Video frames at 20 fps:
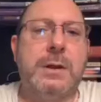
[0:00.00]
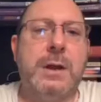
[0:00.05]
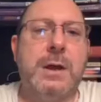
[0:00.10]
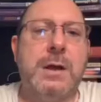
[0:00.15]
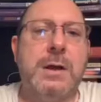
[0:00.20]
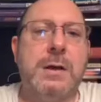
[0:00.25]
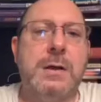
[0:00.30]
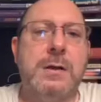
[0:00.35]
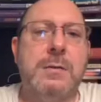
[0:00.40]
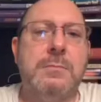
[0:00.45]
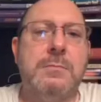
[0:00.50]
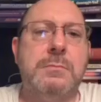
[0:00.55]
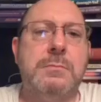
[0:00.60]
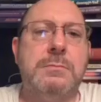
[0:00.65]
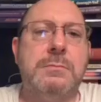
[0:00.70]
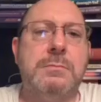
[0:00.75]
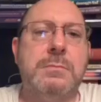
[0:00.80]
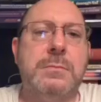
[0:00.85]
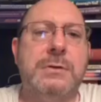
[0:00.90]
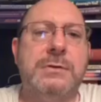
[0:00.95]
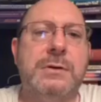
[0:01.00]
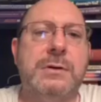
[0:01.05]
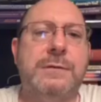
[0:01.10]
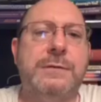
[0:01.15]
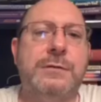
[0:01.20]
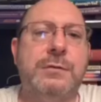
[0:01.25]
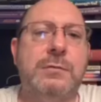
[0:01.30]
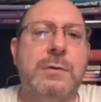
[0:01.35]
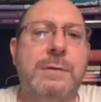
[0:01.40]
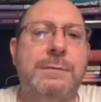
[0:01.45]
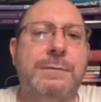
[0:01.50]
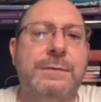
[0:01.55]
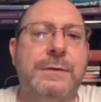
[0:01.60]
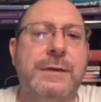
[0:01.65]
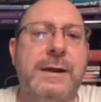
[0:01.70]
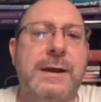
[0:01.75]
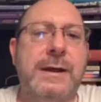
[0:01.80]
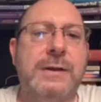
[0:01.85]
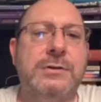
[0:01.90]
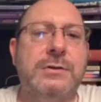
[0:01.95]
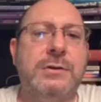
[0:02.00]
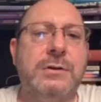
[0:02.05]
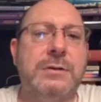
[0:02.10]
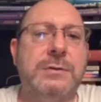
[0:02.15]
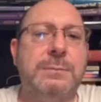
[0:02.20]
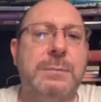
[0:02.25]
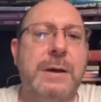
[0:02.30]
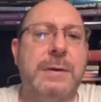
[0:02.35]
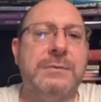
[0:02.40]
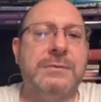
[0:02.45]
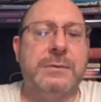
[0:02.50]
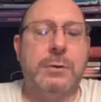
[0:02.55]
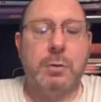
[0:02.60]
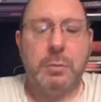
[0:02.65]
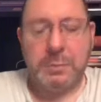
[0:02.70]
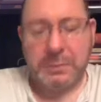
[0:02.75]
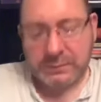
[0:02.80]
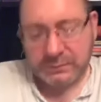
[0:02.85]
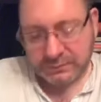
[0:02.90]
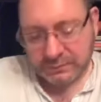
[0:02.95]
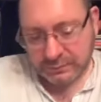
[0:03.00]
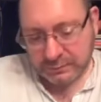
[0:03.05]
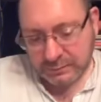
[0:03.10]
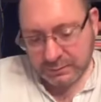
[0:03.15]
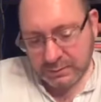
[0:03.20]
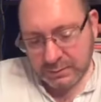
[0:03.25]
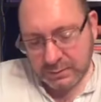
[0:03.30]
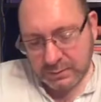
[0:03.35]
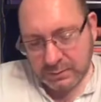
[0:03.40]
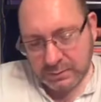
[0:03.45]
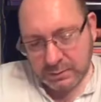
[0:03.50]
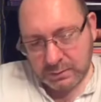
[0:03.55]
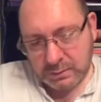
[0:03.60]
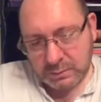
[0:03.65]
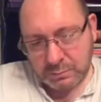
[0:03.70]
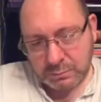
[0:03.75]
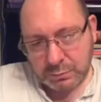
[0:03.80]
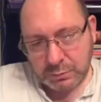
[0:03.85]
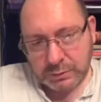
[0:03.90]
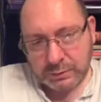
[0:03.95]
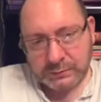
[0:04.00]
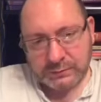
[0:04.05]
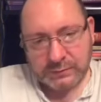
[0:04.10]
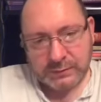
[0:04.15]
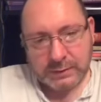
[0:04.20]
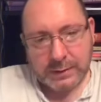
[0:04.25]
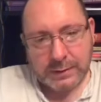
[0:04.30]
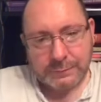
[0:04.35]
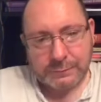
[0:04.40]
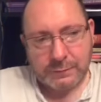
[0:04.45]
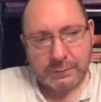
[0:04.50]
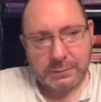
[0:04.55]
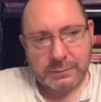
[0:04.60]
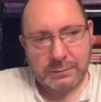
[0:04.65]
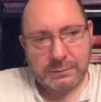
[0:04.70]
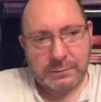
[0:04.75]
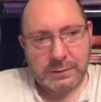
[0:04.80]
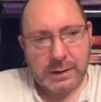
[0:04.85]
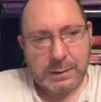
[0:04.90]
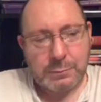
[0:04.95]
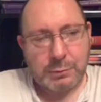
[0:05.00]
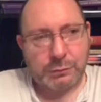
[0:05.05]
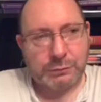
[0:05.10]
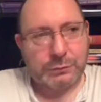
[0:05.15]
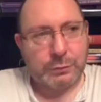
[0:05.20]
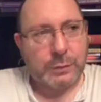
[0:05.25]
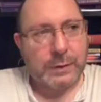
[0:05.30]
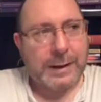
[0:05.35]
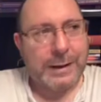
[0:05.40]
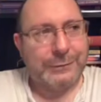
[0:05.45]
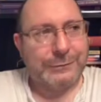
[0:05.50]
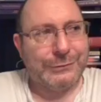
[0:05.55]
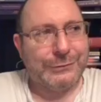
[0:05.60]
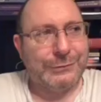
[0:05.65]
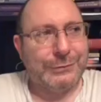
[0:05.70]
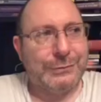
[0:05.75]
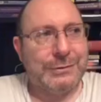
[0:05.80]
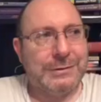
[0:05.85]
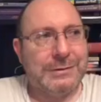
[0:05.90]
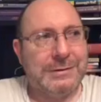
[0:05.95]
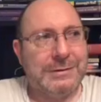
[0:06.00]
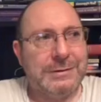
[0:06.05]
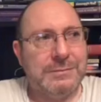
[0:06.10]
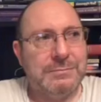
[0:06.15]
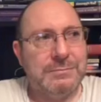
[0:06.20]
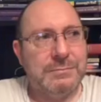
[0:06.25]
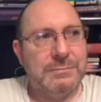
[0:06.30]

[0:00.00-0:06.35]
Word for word: Um, I don't know if you're up for that, and you can perhaps help me to put it together. I'm not sure how to do the...